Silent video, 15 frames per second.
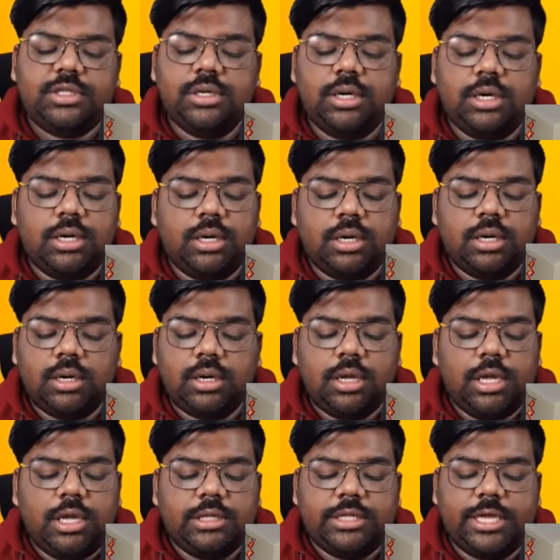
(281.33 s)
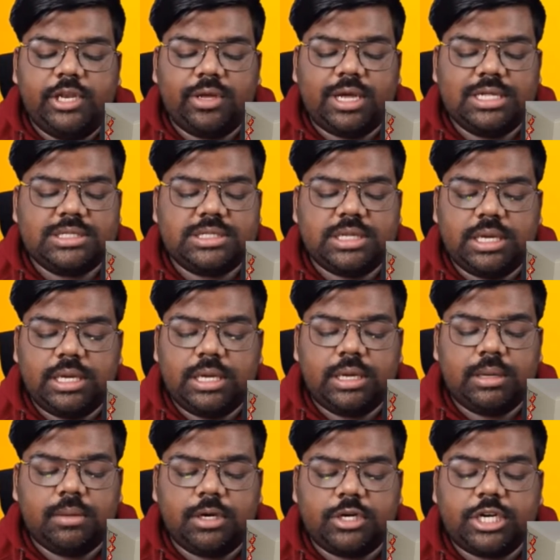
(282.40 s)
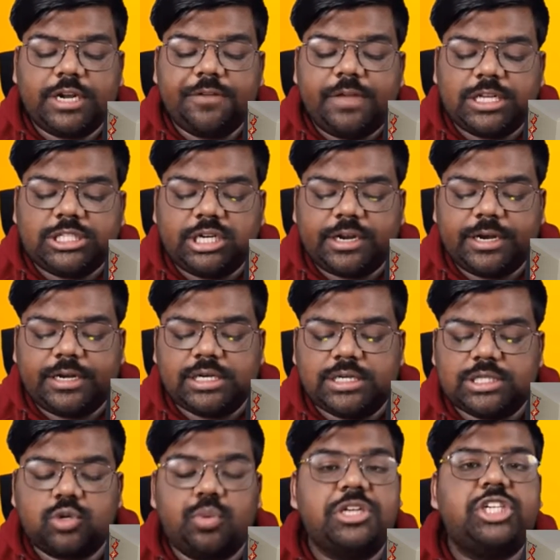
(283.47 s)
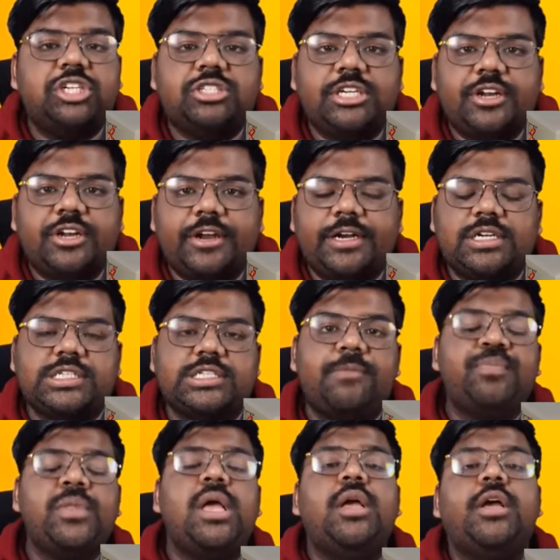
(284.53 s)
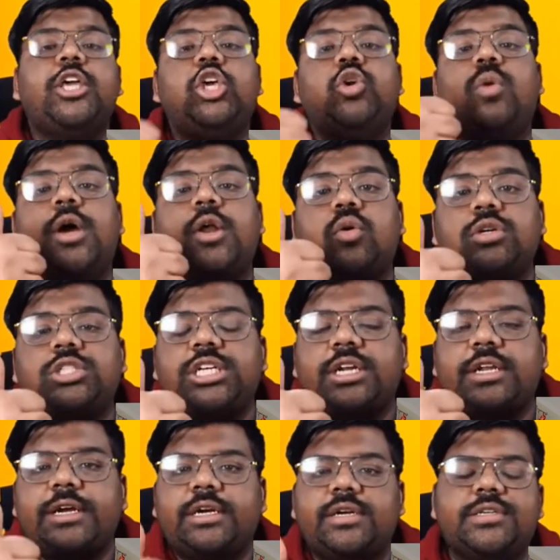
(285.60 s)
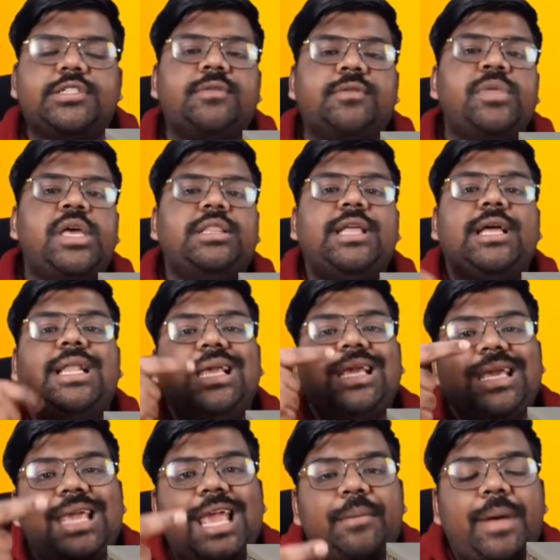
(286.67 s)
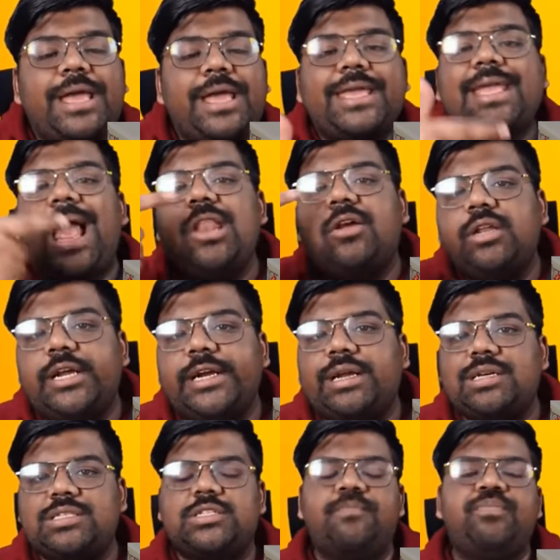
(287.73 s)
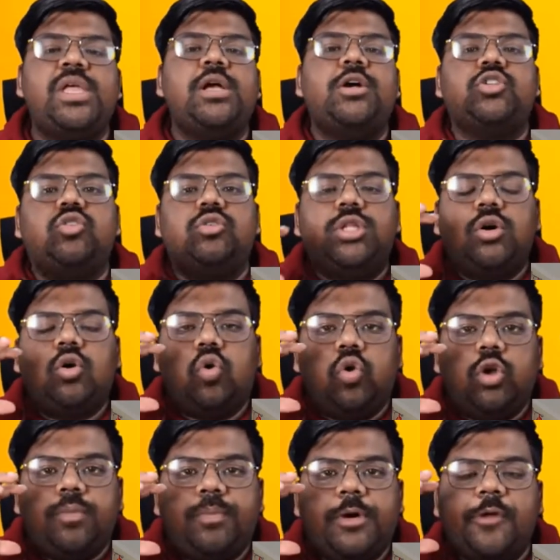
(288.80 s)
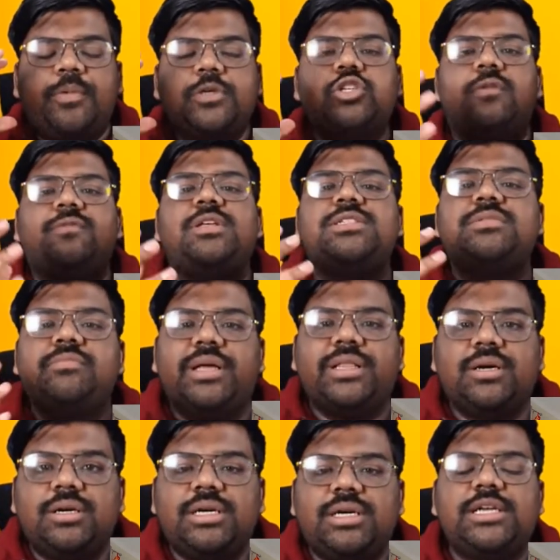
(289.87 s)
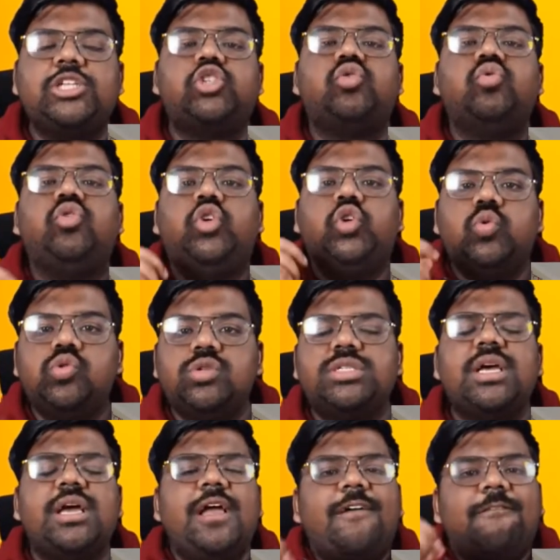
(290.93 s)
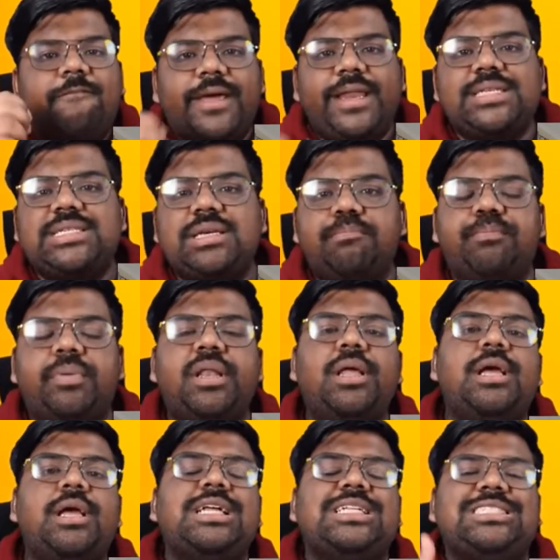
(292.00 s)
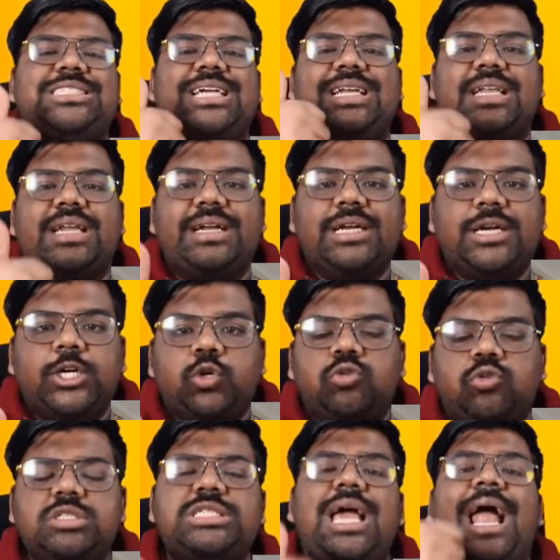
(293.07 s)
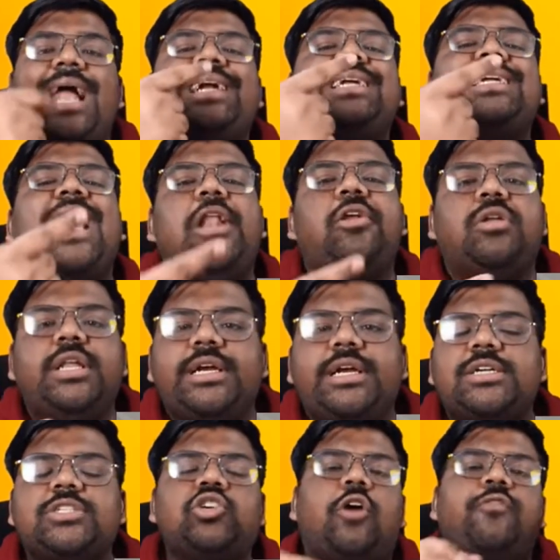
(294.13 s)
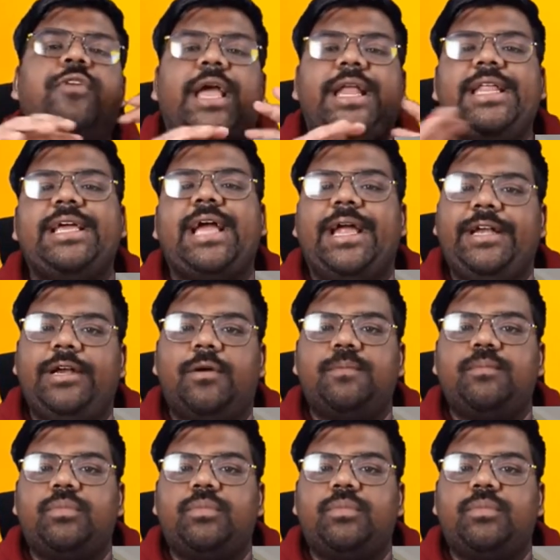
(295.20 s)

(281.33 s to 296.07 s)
then you can say trivia generators, question generators, QR code generators, then EMI calculators. So the whole purpose of this method is to use very simple generator tools and calculators of any kind.